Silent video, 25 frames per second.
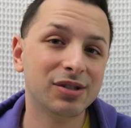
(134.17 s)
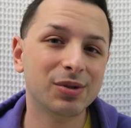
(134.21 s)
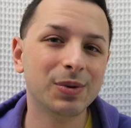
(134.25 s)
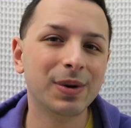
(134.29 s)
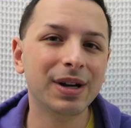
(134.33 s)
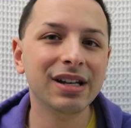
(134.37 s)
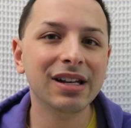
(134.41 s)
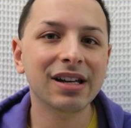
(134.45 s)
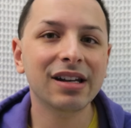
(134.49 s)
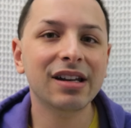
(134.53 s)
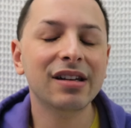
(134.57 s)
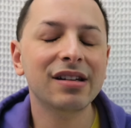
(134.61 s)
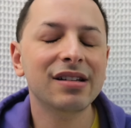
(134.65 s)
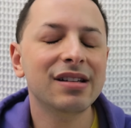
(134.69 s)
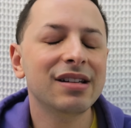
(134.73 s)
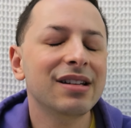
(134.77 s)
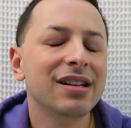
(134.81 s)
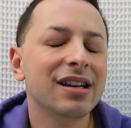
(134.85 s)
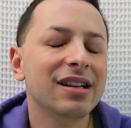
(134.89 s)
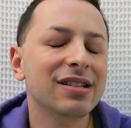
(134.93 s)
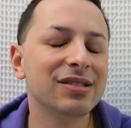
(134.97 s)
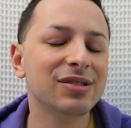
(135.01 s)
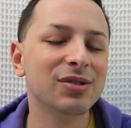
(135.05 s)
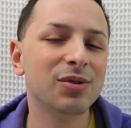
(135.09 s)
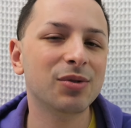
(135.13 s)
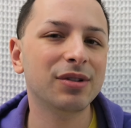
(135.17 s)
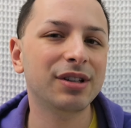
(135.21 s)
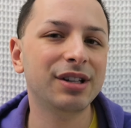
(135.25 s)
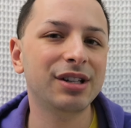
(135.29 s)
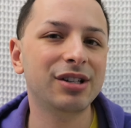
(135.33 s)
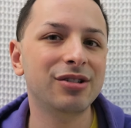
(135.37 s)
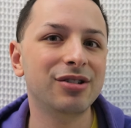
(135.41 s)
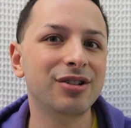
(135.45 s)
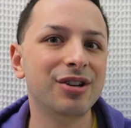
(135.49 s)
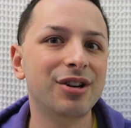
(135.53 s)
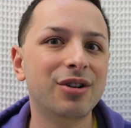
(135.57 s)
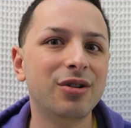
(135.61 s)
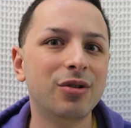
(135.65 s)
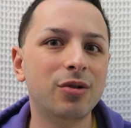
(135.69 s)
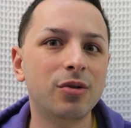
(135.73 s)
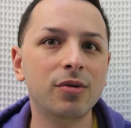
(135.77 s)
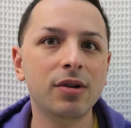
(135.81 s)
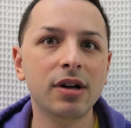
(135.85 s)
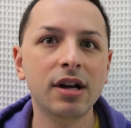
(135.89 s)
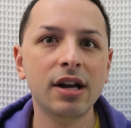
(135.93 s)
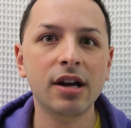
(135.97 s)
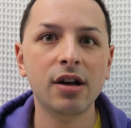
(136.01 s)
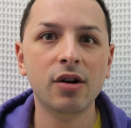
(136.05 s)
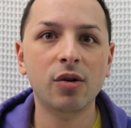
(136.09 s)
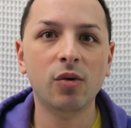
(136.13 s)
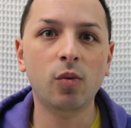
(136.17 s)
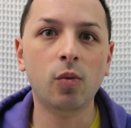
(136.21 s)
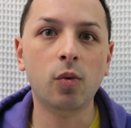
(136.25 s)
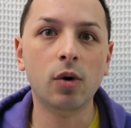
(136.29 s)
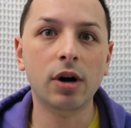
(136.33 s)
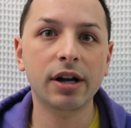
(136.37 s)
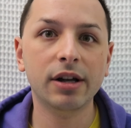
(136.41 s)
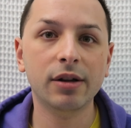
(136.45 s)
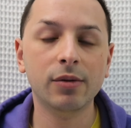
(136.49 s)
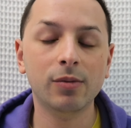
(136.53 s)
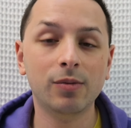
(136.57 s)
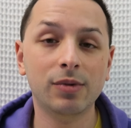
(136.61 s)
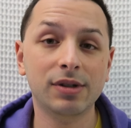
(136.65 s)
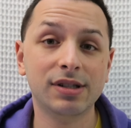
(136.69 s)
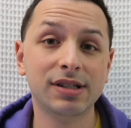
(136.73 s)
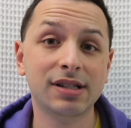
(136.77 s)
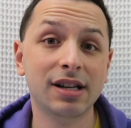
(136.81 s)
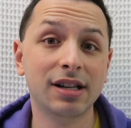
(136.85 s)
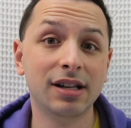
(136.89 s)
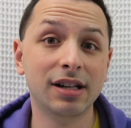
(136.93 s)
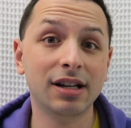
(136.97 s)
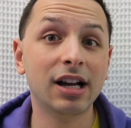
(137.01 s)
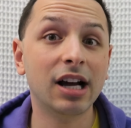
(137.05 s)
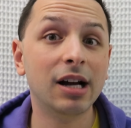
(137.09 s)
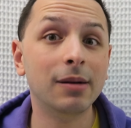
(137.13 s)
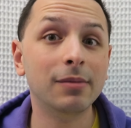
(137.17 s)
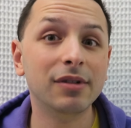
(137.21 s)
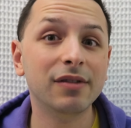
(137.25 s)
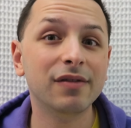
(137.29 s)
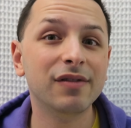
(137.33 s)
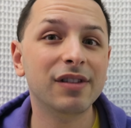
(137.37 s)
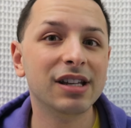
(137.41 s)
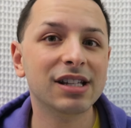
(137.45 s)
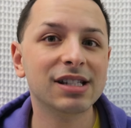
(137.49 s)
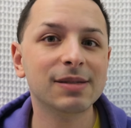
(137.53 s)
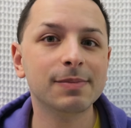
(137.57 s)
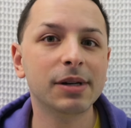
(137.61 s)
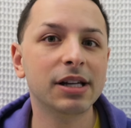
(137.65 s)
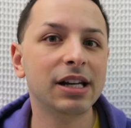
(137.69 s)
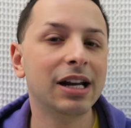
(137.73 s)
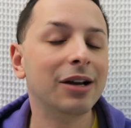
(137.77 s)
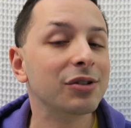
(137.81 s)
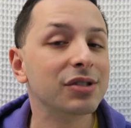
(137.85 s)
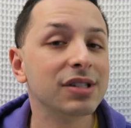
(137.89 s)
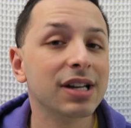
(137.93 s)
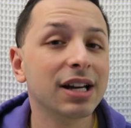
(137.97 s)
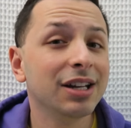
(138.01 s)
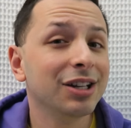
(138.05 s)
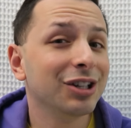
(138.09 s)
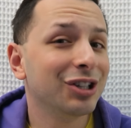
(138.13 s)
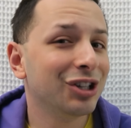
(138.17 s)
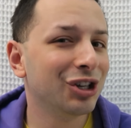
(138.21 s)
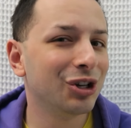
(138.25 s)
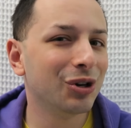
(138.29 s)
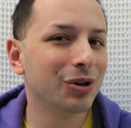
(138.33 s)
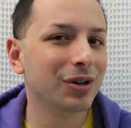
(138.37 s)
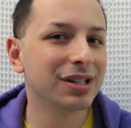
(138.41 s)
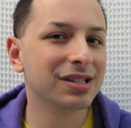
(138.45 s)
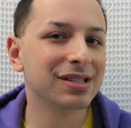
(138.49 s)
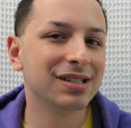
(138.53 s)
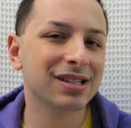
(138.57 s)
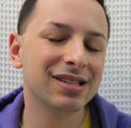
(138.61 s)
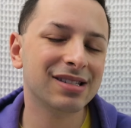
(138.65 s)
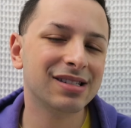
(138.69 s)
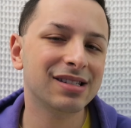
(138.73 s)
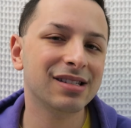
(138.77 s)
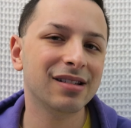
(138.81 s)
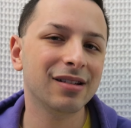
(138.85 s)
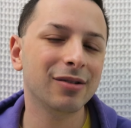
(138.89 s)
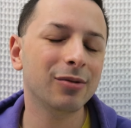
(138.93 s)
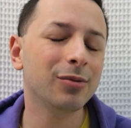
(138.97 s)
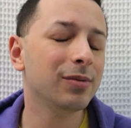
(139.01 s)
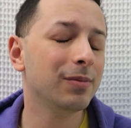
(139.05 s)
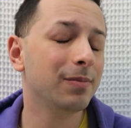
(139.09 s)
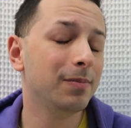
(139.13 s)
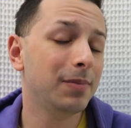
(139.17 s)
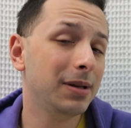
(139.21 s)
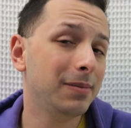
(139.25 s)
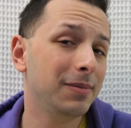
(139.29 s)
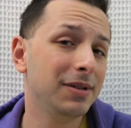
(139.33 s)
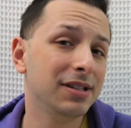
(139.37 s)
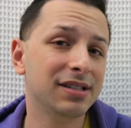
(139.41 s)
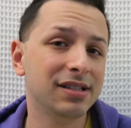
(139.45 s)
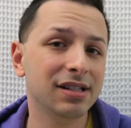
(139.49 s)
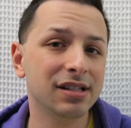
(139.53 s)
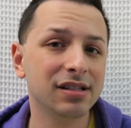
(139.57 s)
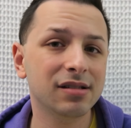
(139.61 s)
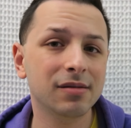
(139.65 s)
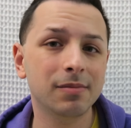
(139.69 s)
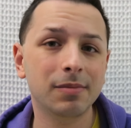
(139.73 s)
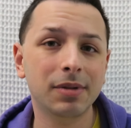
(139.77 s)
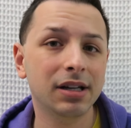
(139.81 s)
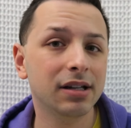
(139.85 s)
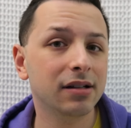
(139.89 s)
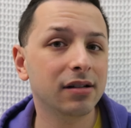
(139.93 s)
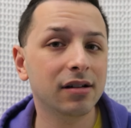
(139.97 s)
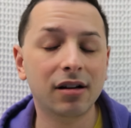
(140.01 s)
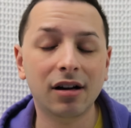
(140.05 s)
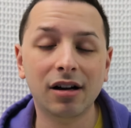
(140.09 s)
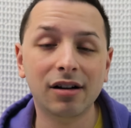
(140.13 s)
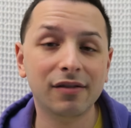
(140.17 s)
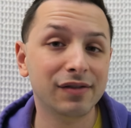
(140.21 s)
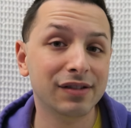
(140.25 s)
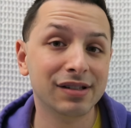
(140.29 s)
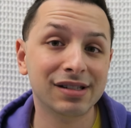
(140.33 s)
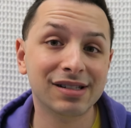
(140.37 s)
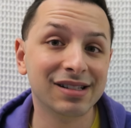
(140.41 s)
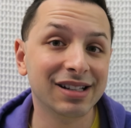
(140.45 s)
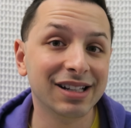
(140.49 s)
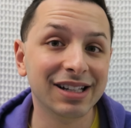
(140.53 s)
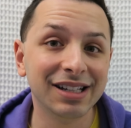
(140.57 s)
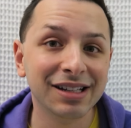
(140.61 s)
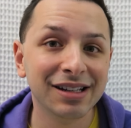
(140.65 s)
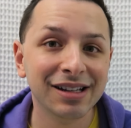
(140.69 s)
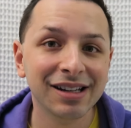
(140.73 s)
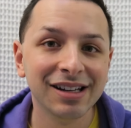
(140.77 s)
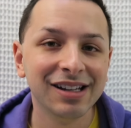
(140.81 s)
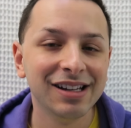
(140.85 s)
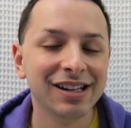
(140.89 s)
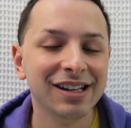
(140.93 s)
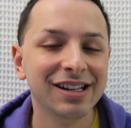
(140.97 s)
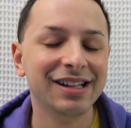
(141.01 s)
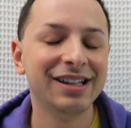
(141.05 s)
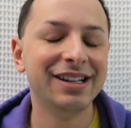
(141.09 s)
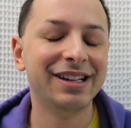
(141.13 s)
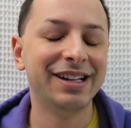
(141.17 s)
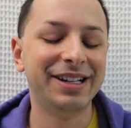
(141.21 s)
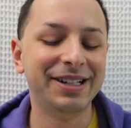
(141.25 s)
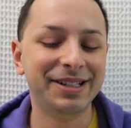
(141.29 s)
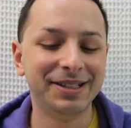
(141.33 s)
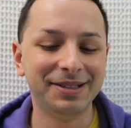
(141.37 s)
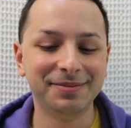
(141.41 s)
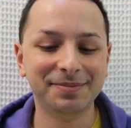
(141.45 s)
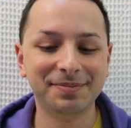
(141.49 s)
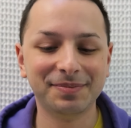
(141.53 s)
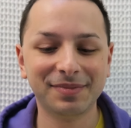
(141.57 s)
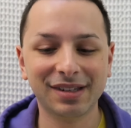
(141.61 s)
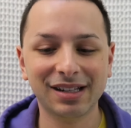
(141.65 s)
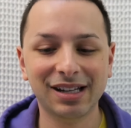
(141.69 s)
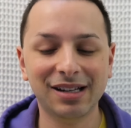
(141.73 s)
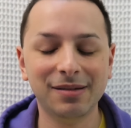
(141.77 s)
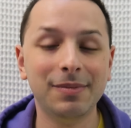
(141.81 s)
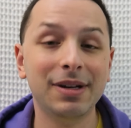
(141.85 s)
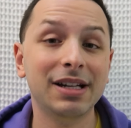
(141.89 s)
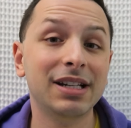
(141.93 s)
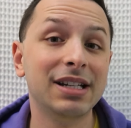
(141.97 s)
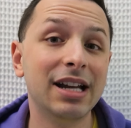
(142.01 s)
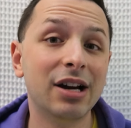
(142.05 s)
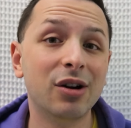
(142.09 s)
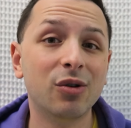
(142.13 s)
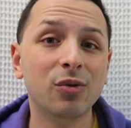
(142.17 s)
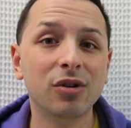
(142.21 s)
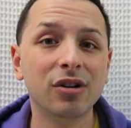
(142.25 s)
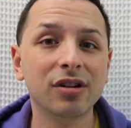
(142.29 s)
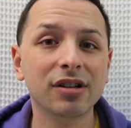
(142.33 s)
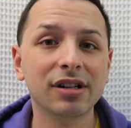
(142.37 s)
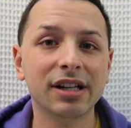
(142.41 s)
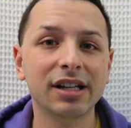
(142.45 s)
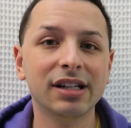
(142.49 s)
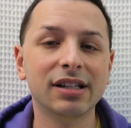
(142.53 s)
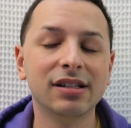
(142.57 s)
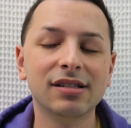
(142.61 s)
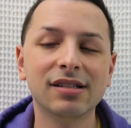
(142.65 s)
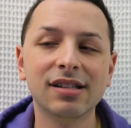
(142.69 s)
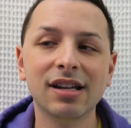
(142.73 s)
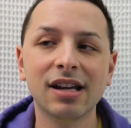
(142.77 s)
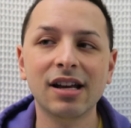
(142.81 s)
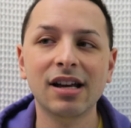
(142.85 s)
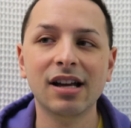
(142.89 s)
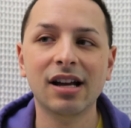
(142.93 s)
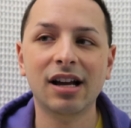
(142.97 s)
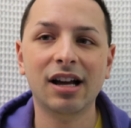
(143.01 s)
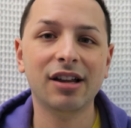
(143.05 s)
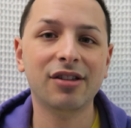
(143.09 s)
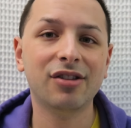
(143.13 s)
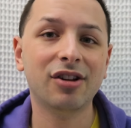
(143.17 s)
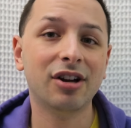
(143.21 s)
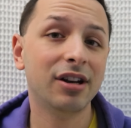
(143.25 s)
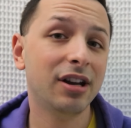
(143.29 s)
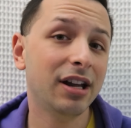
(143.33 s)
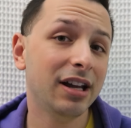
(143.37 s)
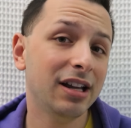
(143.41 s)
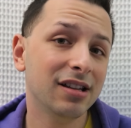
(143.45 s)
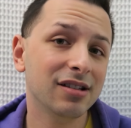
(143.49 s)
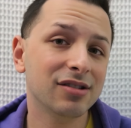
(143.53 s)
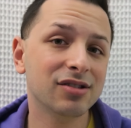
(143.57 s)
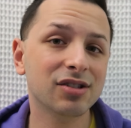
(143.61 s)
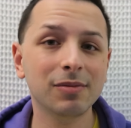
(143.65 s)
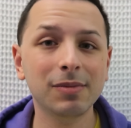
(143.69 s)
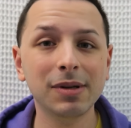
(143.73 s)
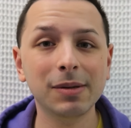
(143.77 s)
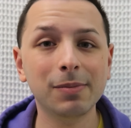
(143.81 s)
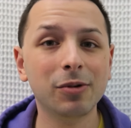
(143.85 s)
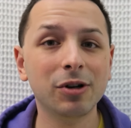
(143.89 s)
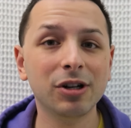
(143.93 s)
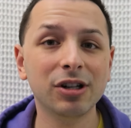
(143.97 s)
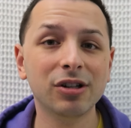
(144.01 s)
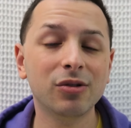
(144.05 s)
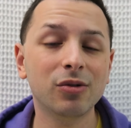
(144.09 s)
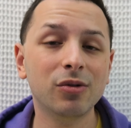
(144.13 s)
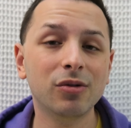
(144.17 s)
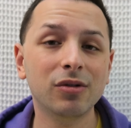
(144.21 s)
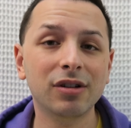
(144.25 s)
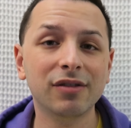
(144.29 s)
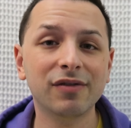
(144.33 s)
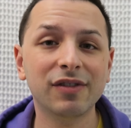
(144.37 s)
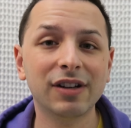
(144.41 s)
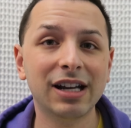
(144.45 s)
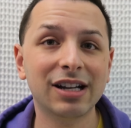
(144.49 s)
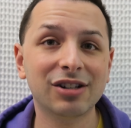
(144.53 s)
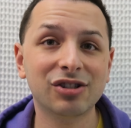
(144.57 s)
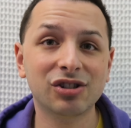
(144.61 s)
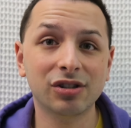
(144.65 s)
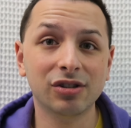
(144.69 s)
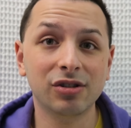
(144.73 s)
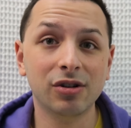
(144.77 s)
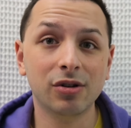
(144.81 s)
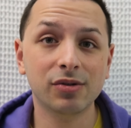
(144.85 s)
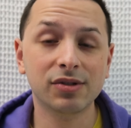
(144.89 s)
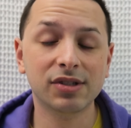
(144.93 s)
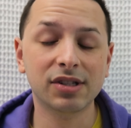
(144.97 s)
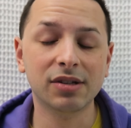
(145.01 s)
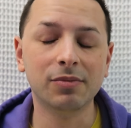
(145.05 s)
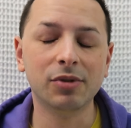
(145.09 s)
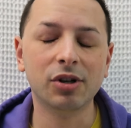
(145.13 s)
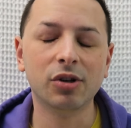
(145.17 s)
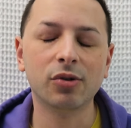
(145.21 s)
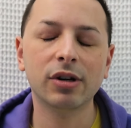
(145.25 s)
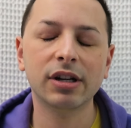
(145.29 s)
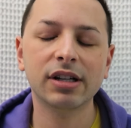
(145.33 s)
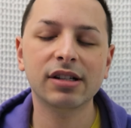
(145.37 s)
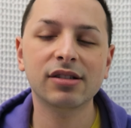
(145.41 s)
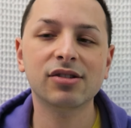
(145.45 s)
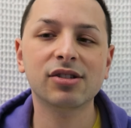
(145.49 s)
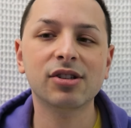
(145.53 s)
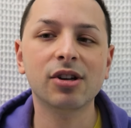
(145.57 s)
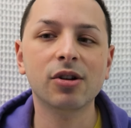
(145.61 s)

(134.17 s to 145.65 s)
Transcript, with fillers: So I didn't necessarily know what was going to come of this, but I was kind of curious because oh, BBC is a big, obviously, um, a big network, and I thought, hey, this could be pretty cool if it actually goes somewhere, right?